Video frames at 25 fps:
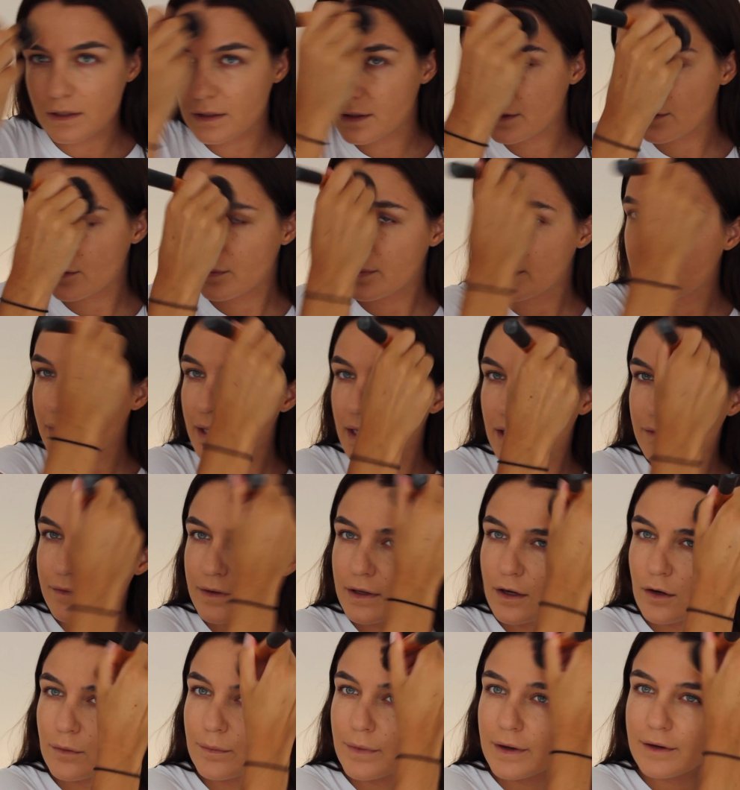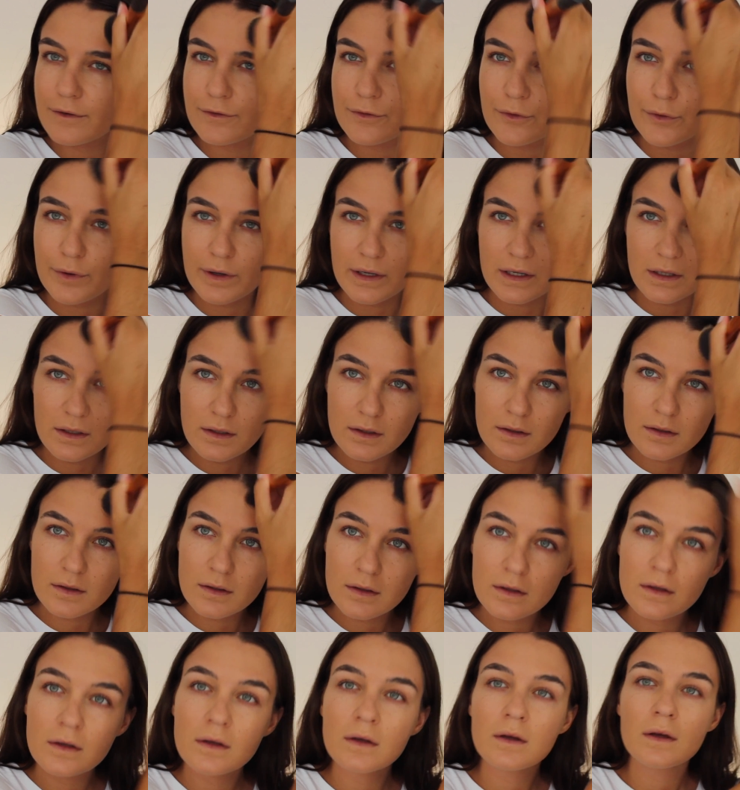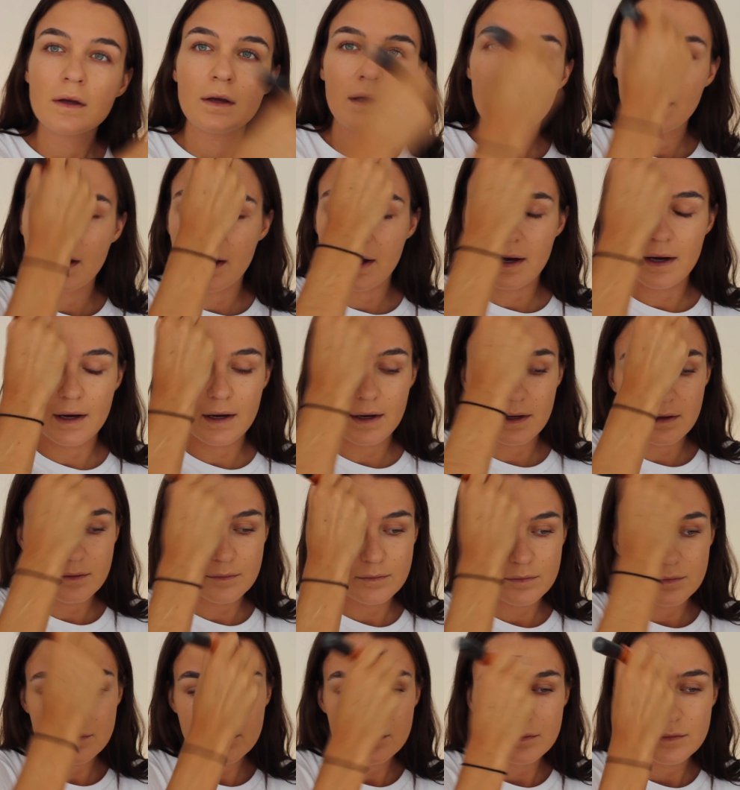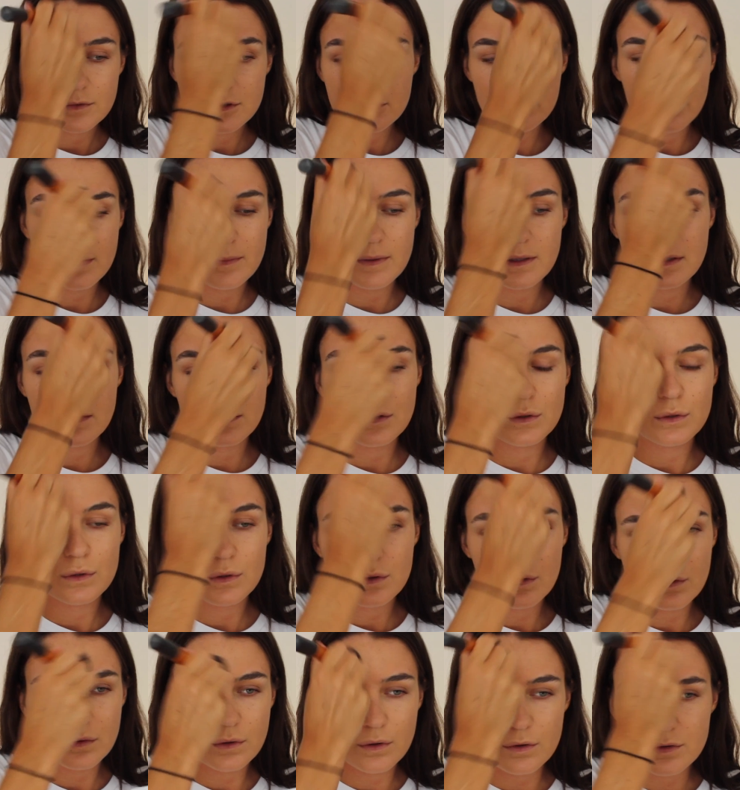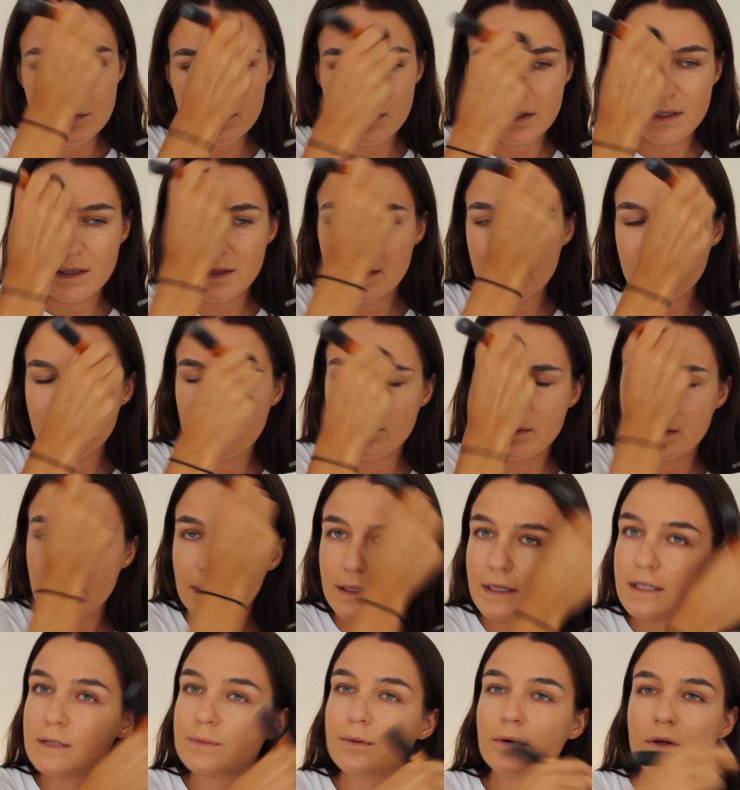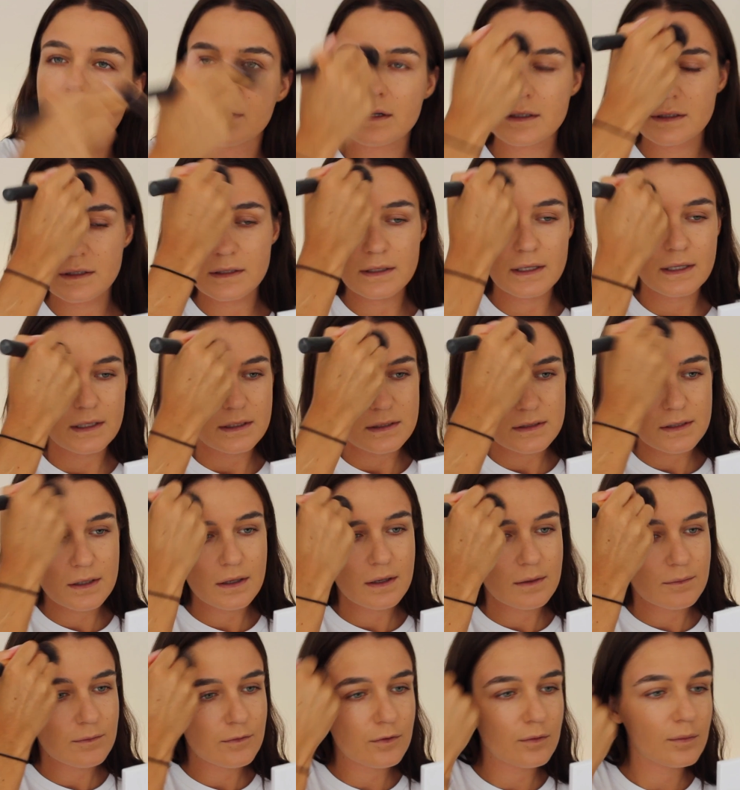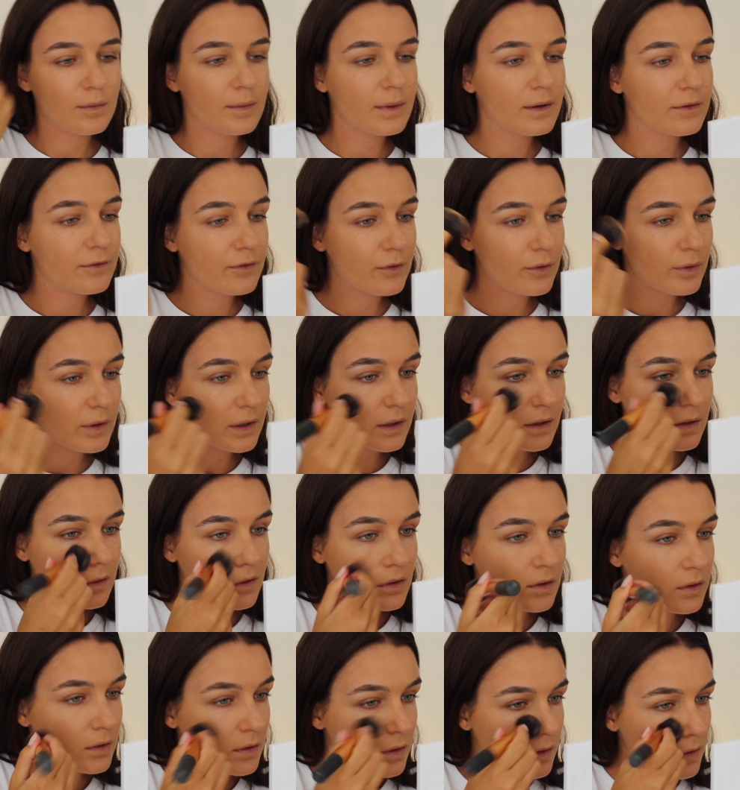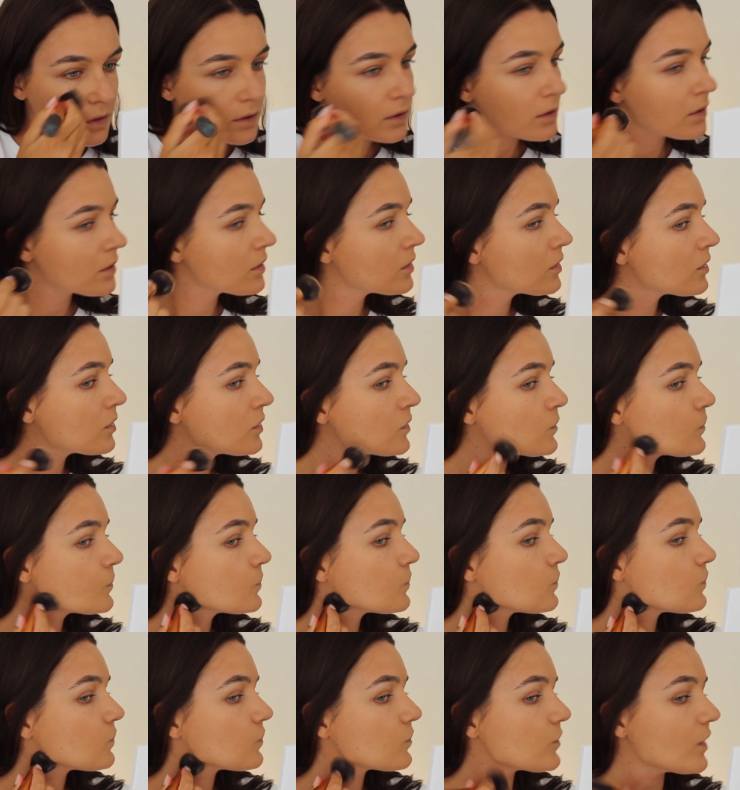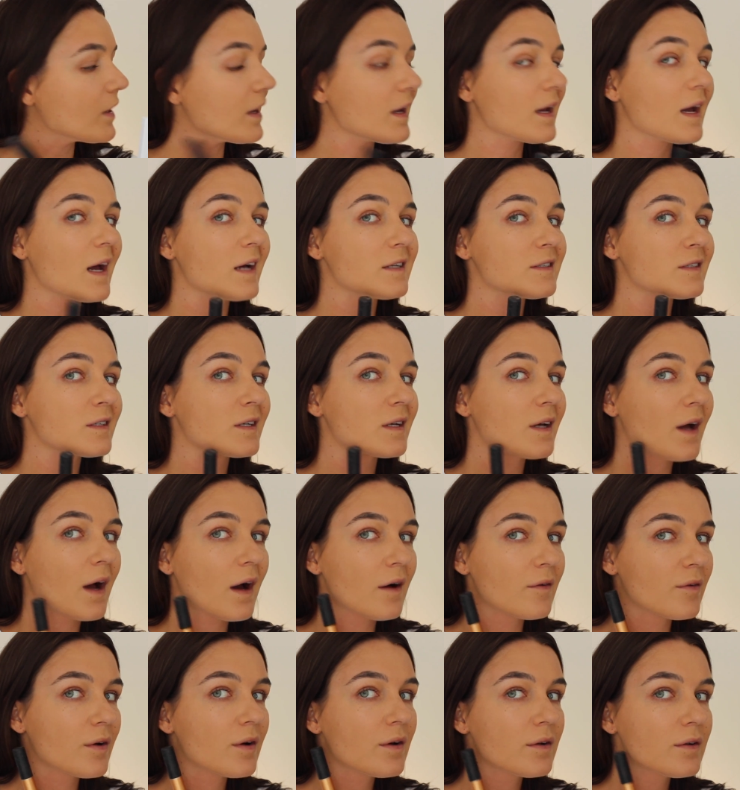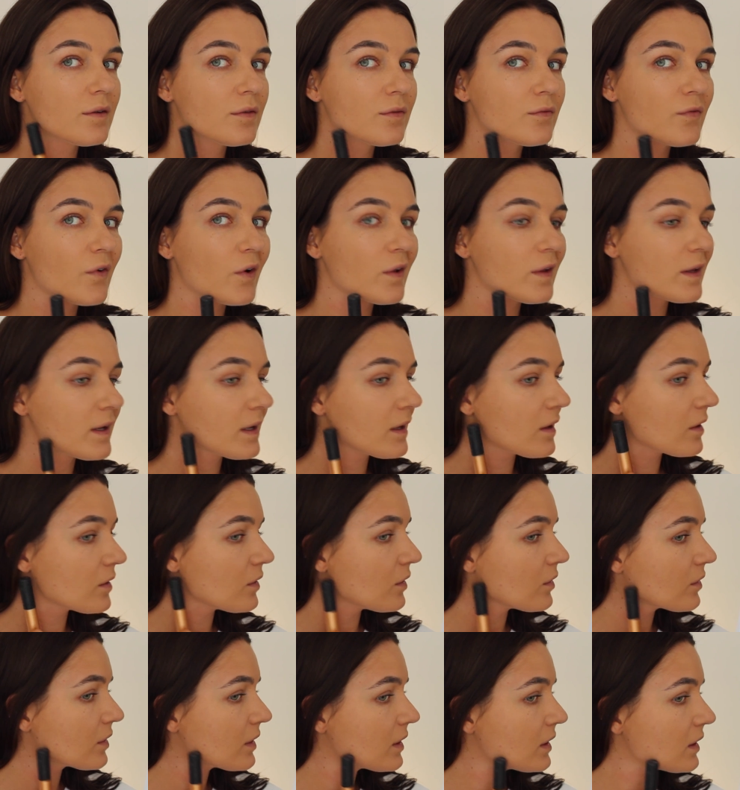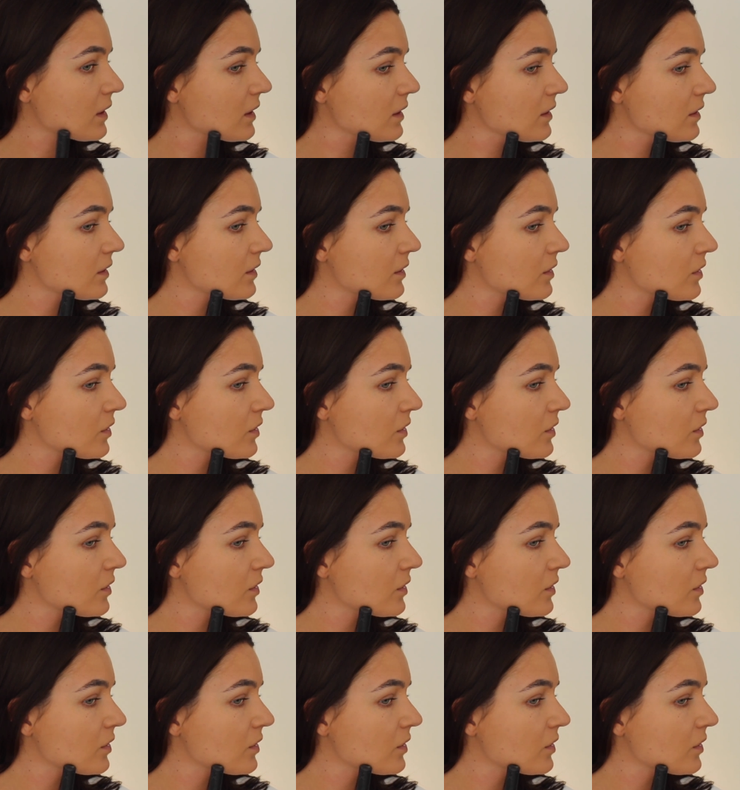a little bit heavy on my forehead. So maybe using a little bit less product next time on my forehead. It hasn't covered fully along here.